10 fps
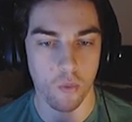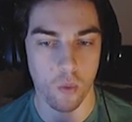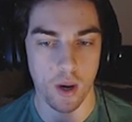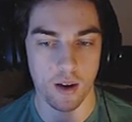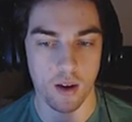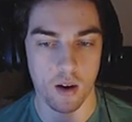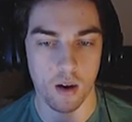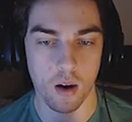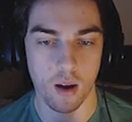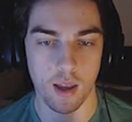We
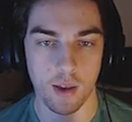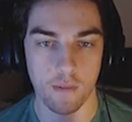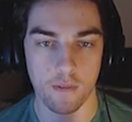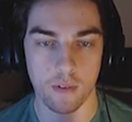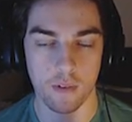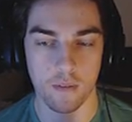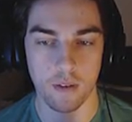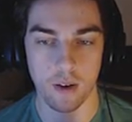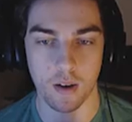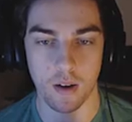can't leave.
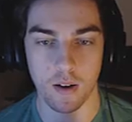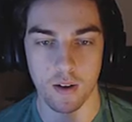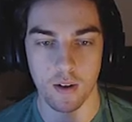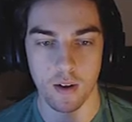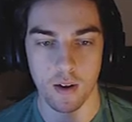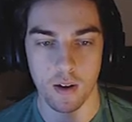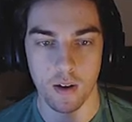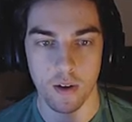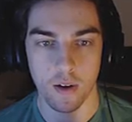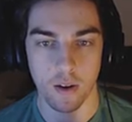Fuck.
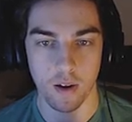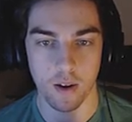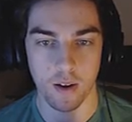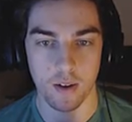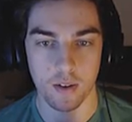Okay.